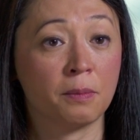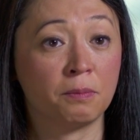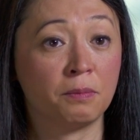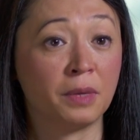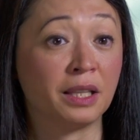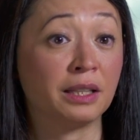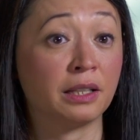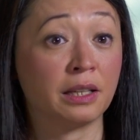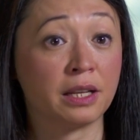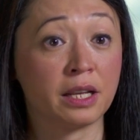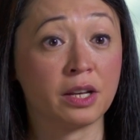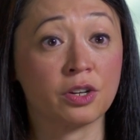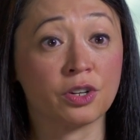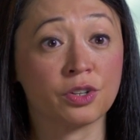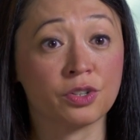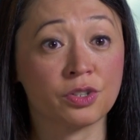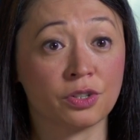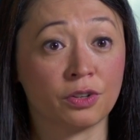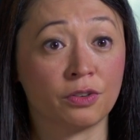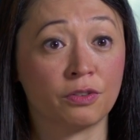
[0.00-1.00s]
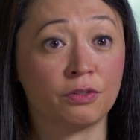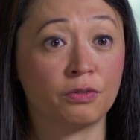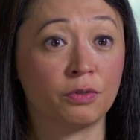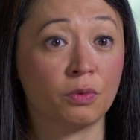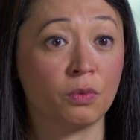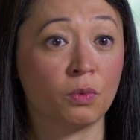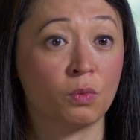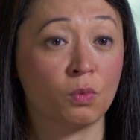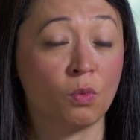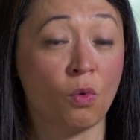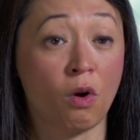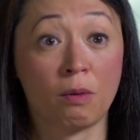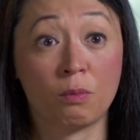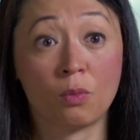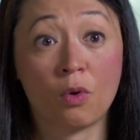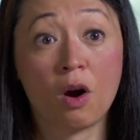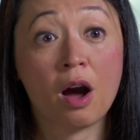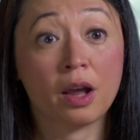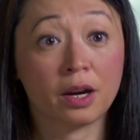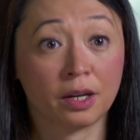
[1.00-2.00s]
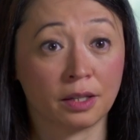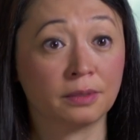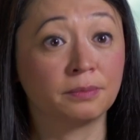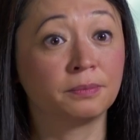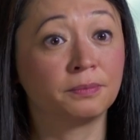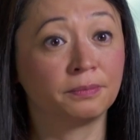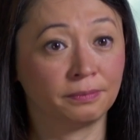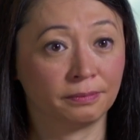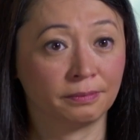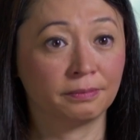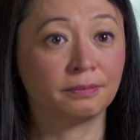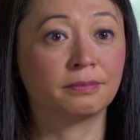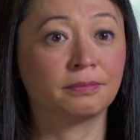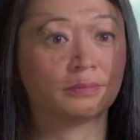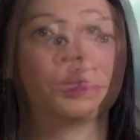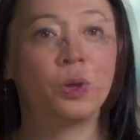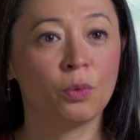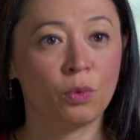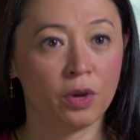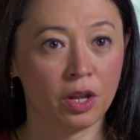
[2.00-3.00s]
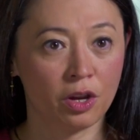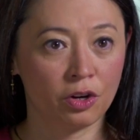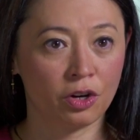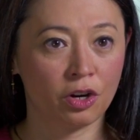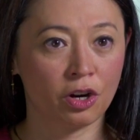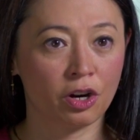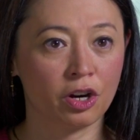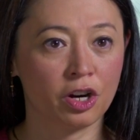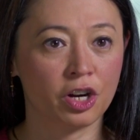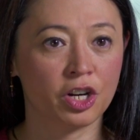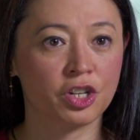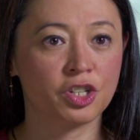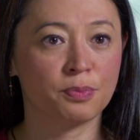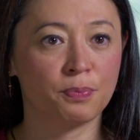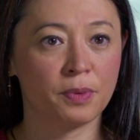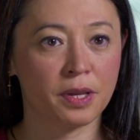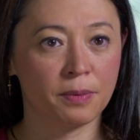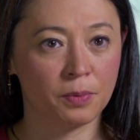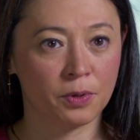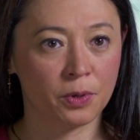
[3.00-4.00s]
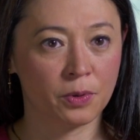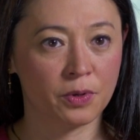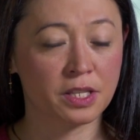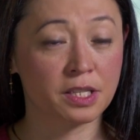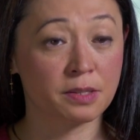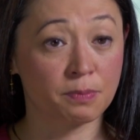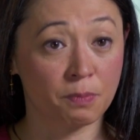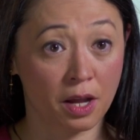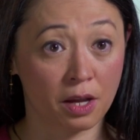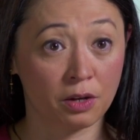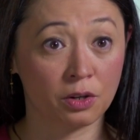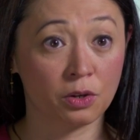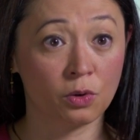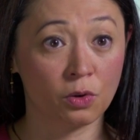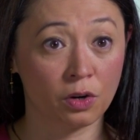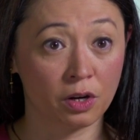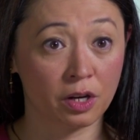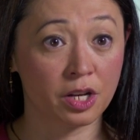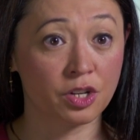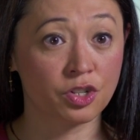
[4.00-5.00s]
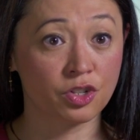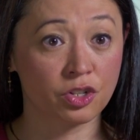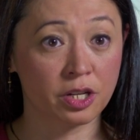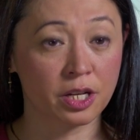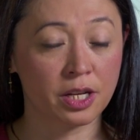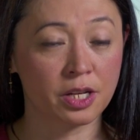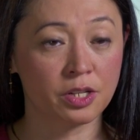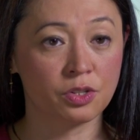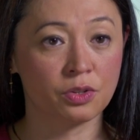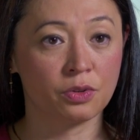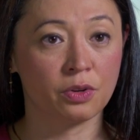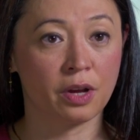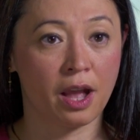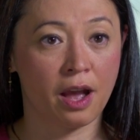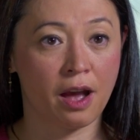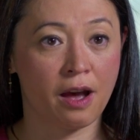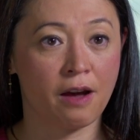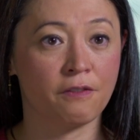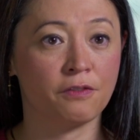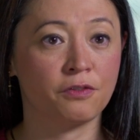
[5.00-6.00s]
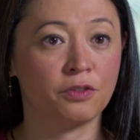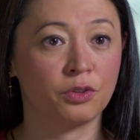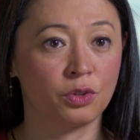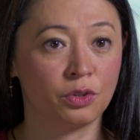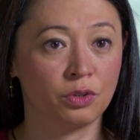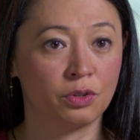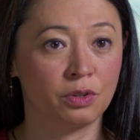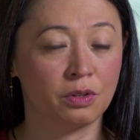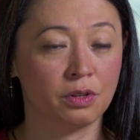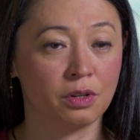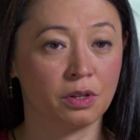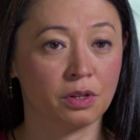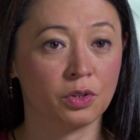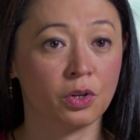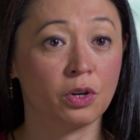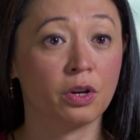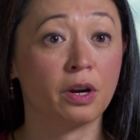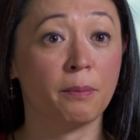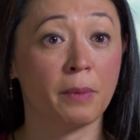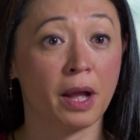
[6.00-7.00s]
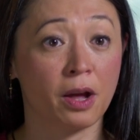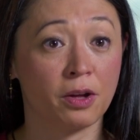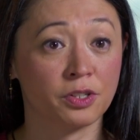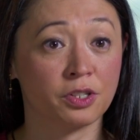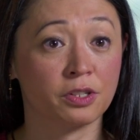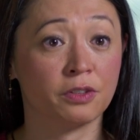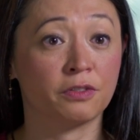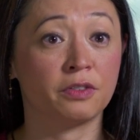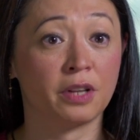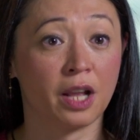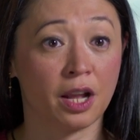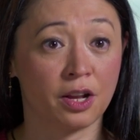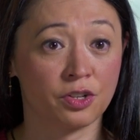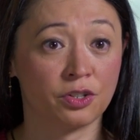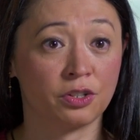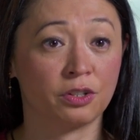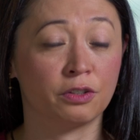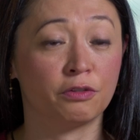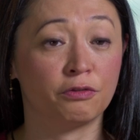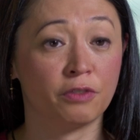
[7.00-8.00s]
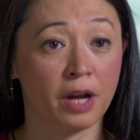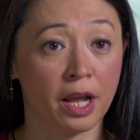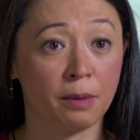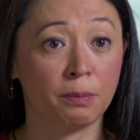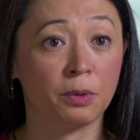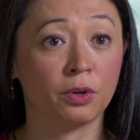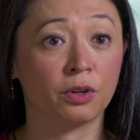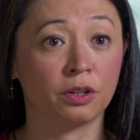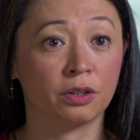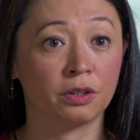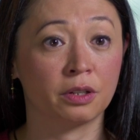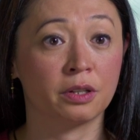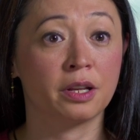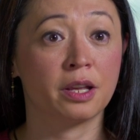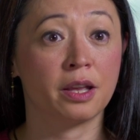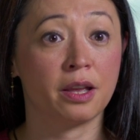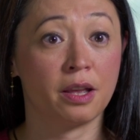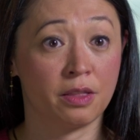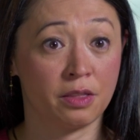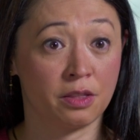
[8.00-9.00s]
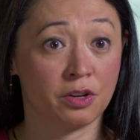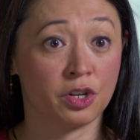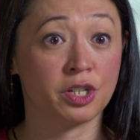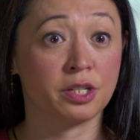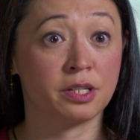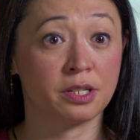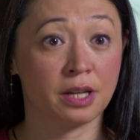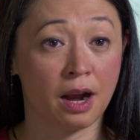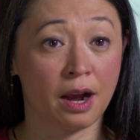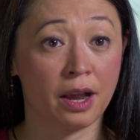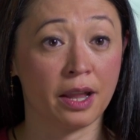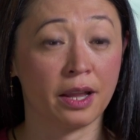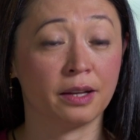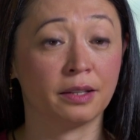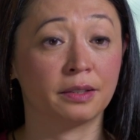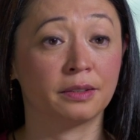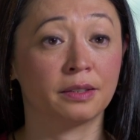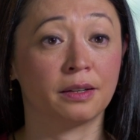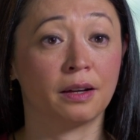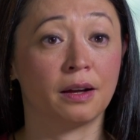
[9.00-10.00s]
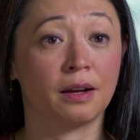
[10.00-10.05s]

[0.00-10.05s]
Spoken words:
milliliters of warm water. We encourage people with spinal cord injury to have good amount of natural fiber in their diet.